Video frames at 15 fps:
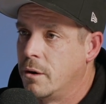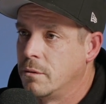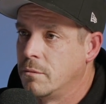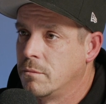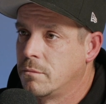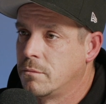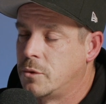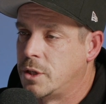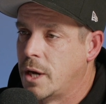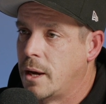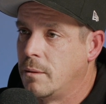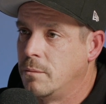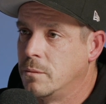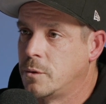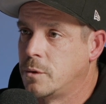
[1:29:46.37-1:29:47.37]
and
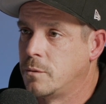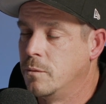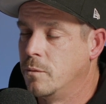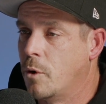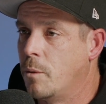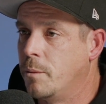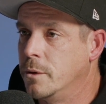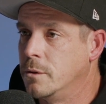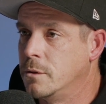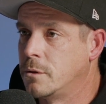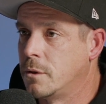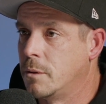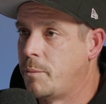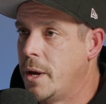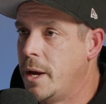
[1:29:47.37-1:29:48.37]
James Robbins
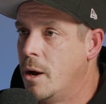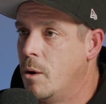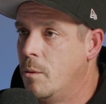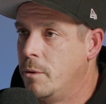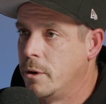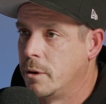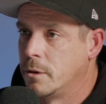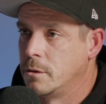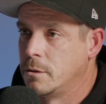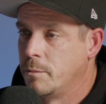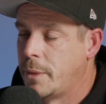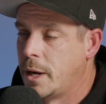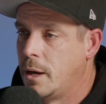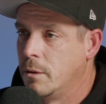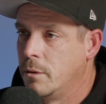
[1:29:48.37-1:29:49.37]
at BL Burgers and
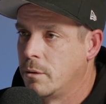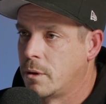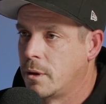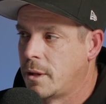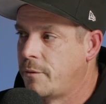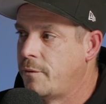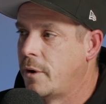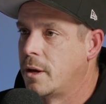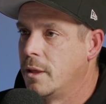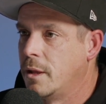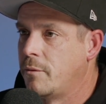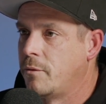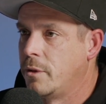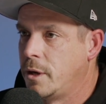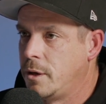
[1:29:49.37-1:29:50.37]
Bar Luca, they fucking
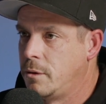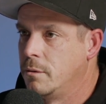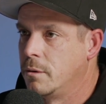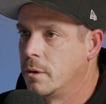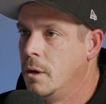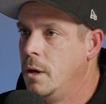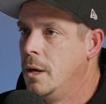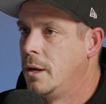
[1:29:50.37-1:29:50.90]
love what they're doing.